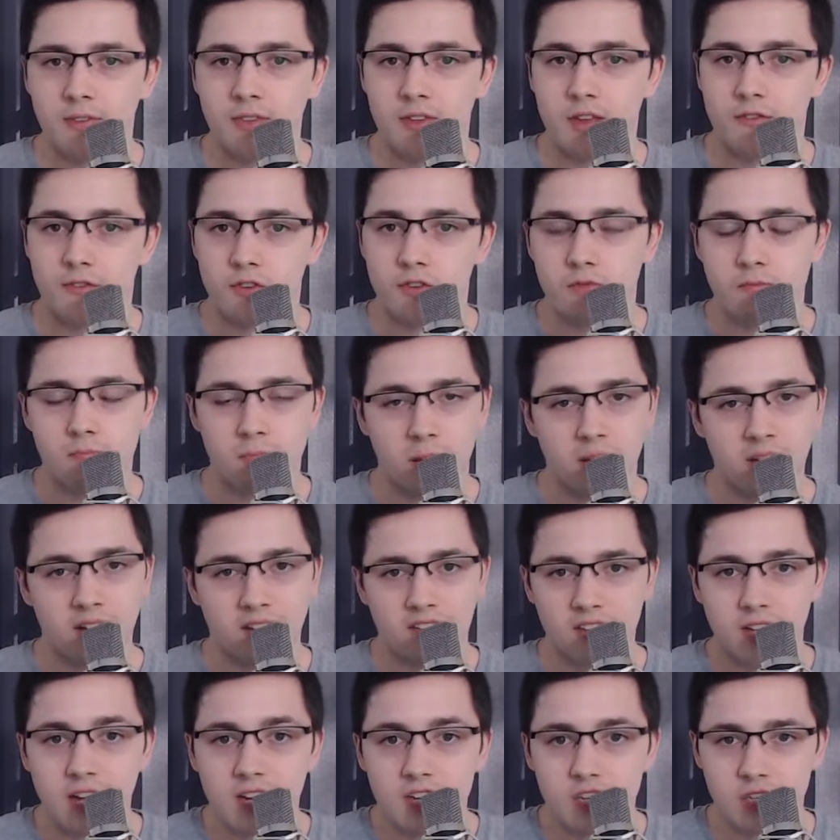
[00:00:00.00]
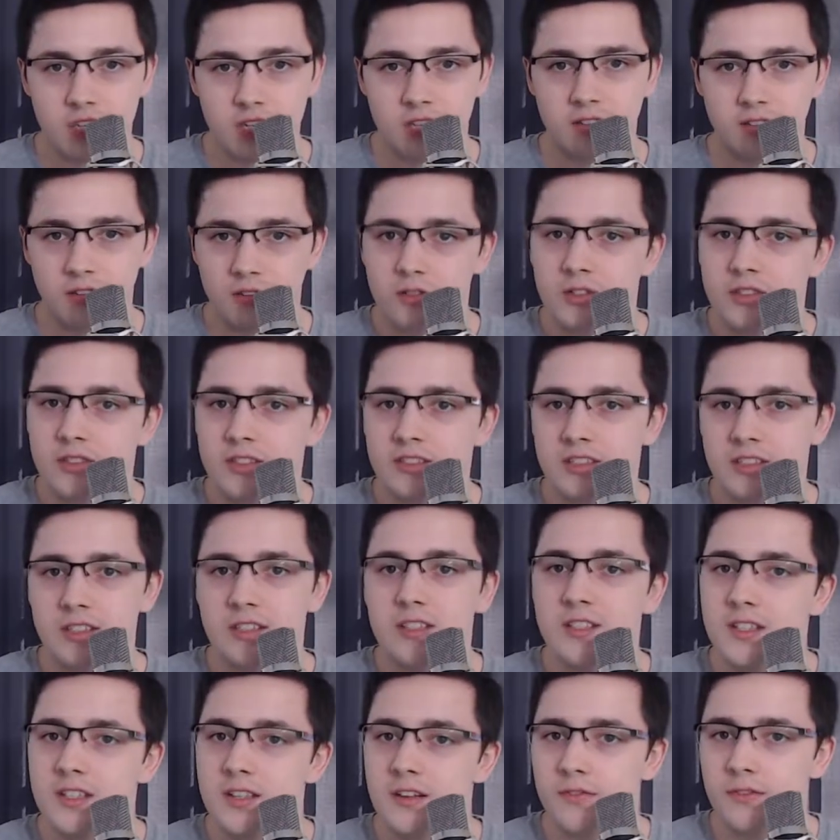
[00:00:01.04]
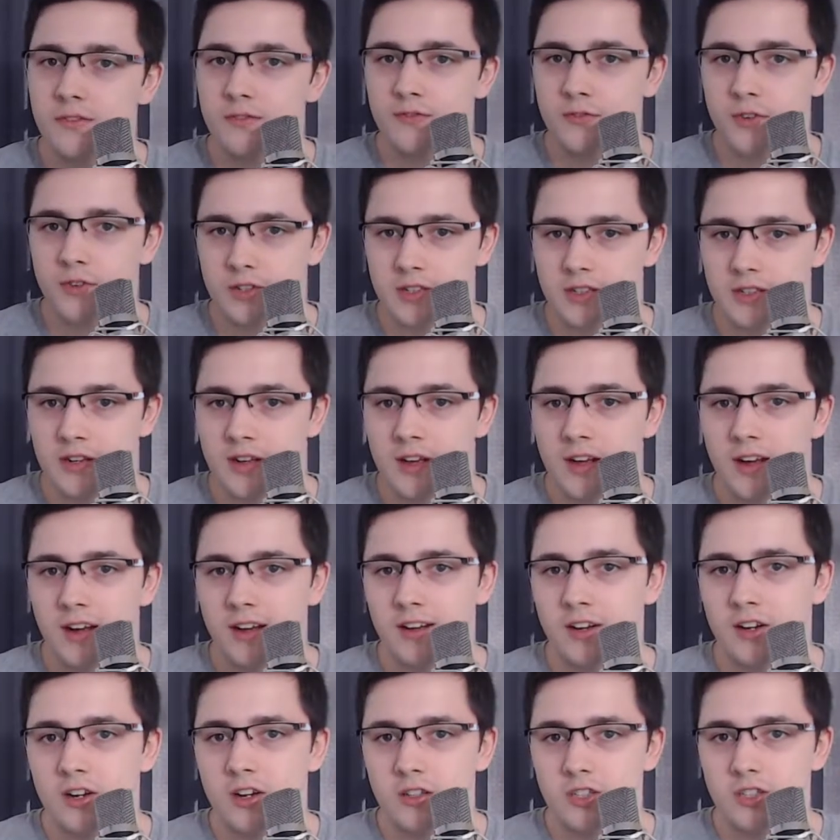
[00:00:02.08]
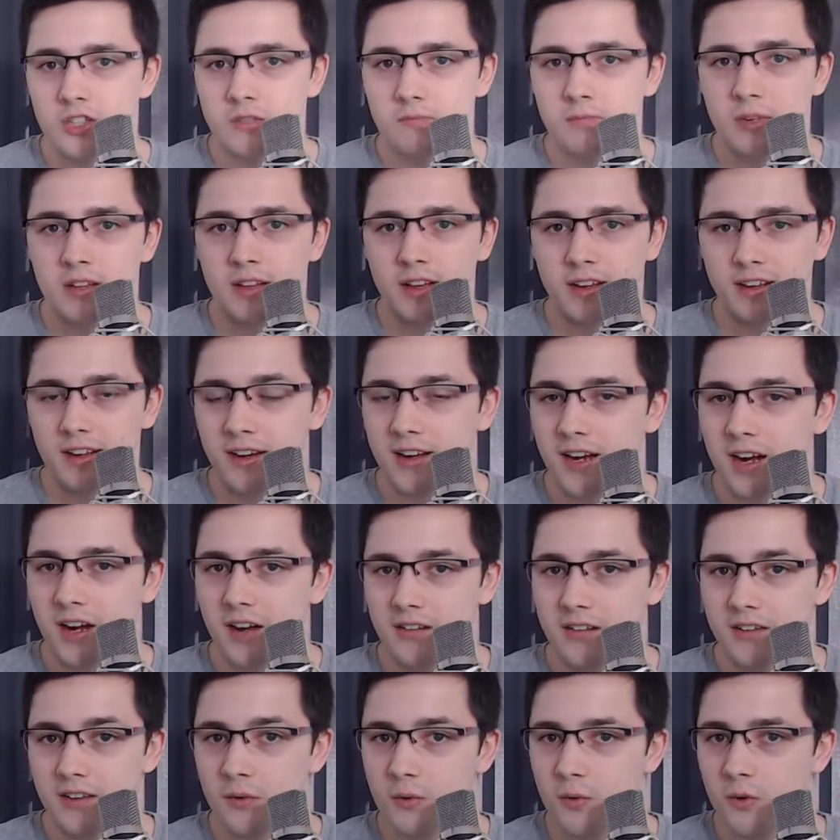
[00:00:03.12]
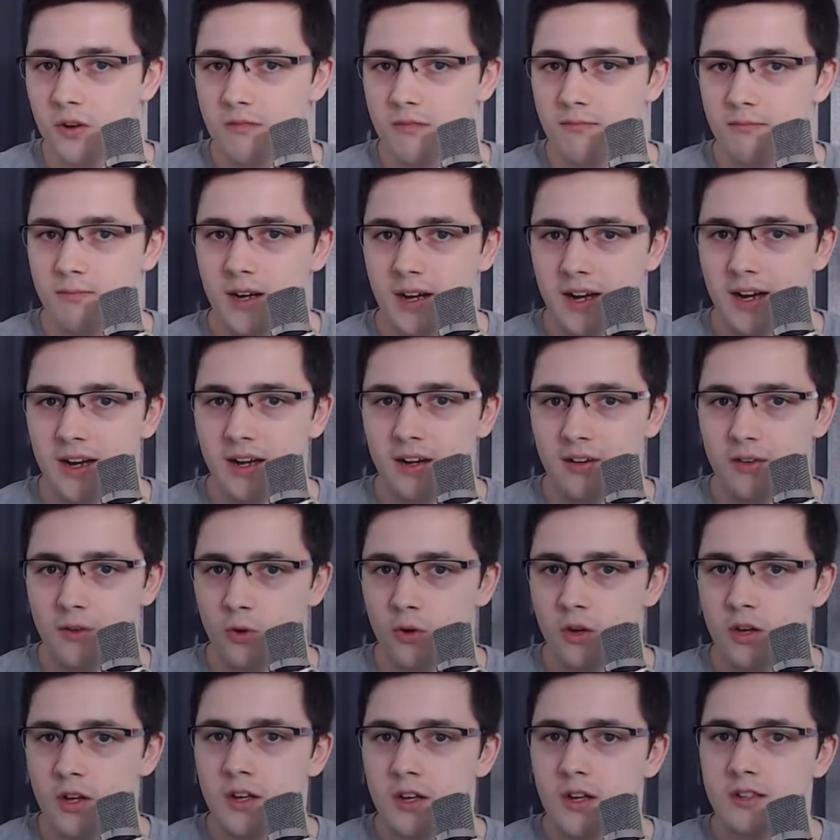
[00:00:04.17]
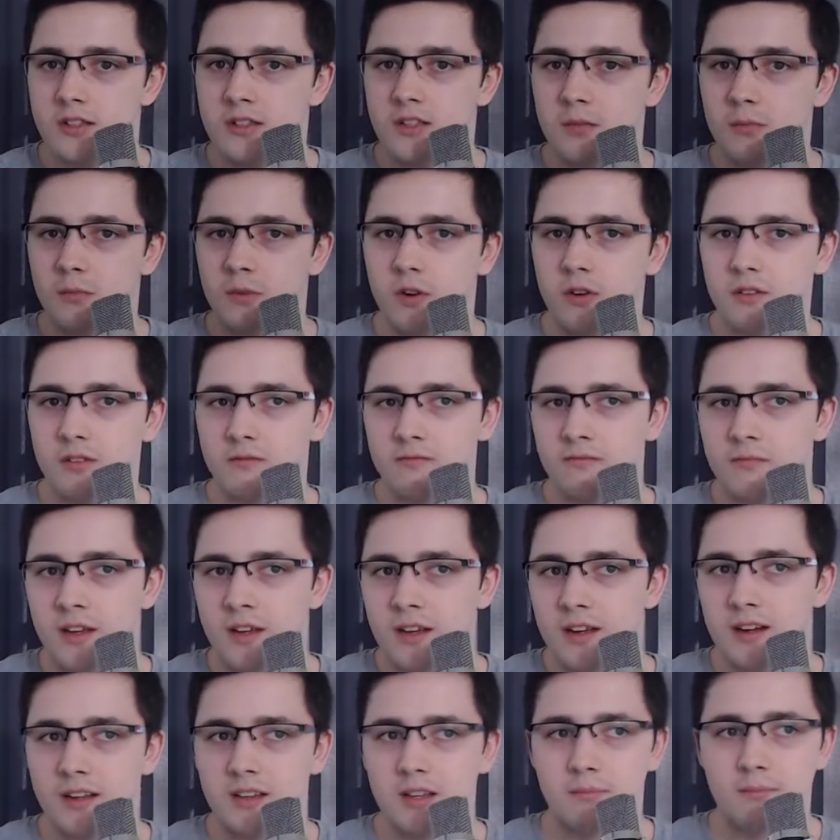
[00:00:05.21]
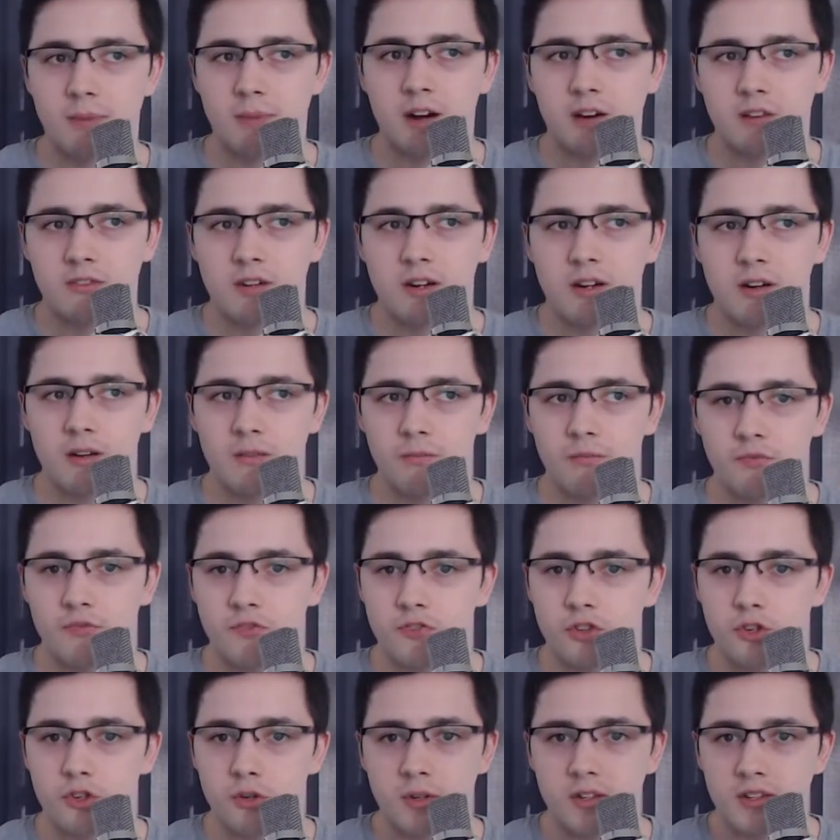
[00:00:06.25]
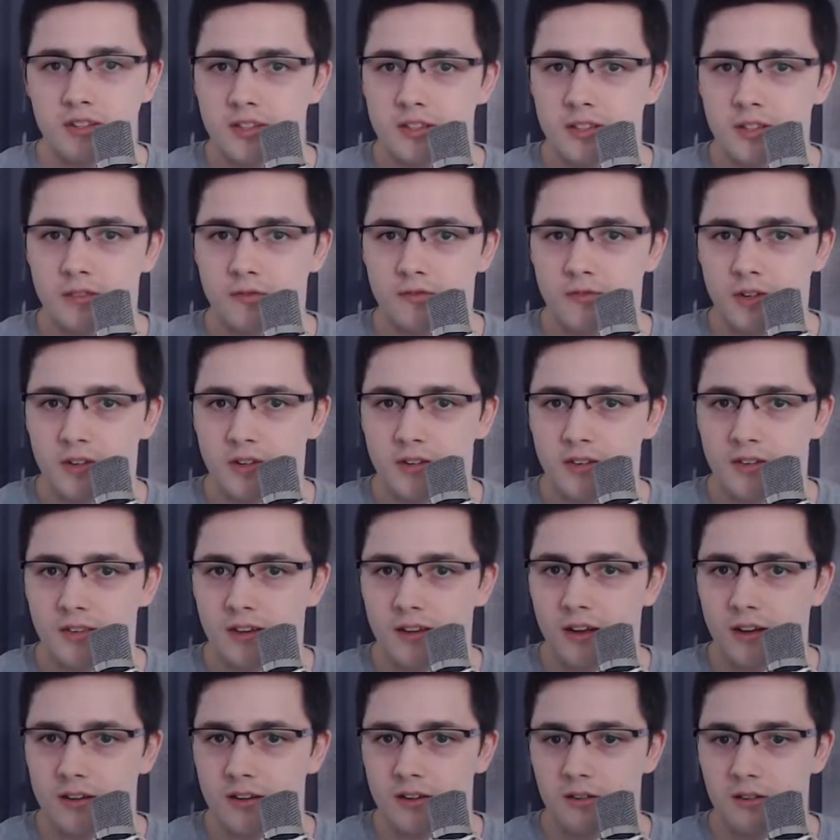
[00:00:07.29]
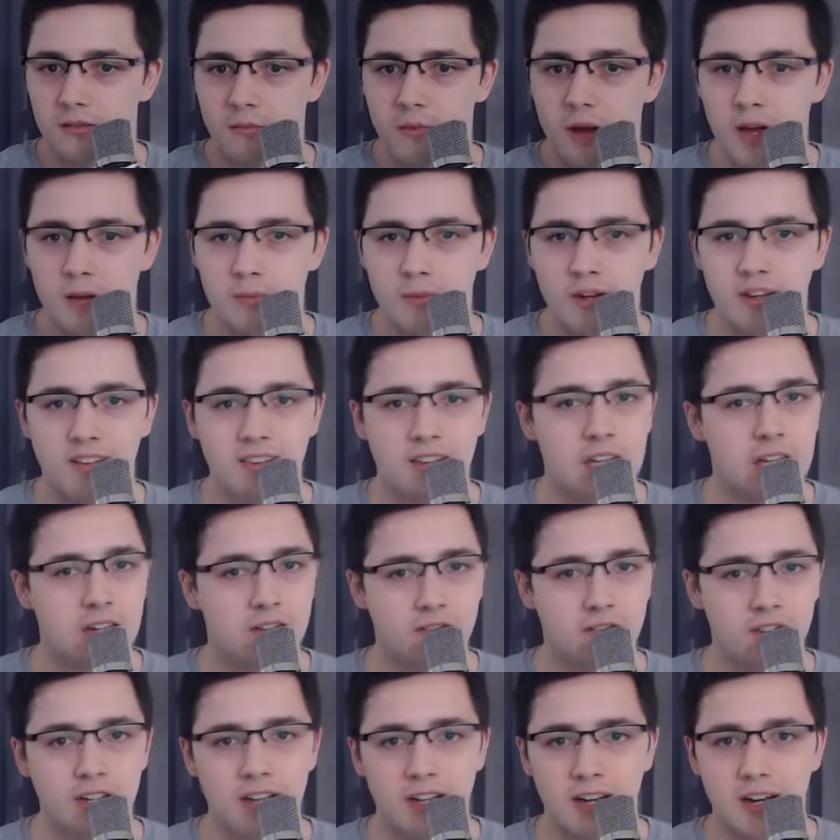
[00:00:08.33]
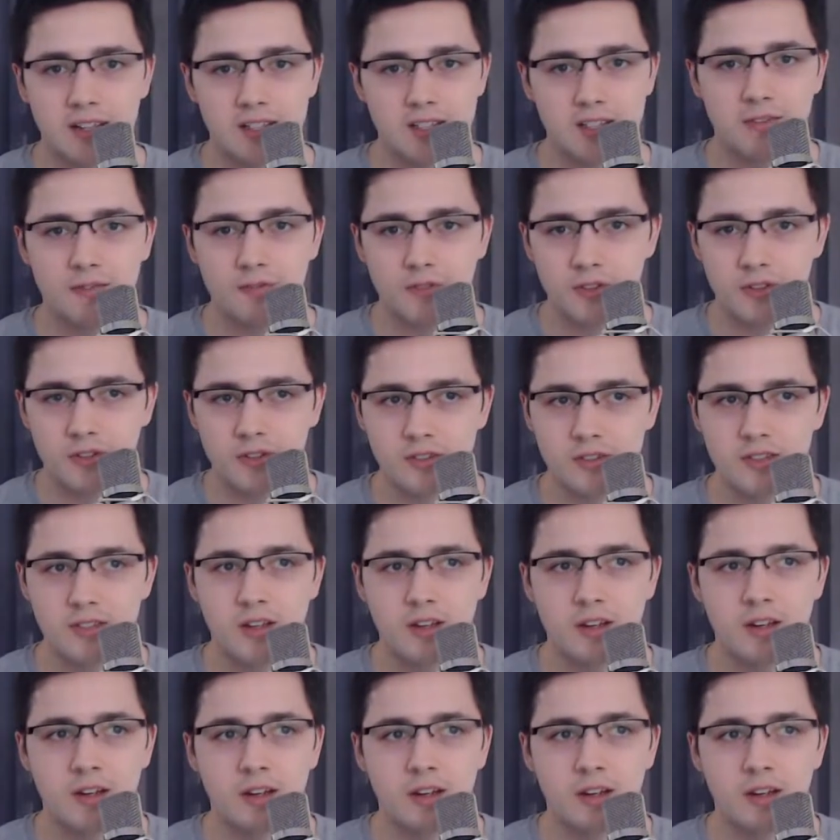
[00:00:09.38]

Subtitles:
If you pay attention, you're going to see something funny, and it could just be like a character walking by or someone in the background doing something that you maybe didn't realise at first.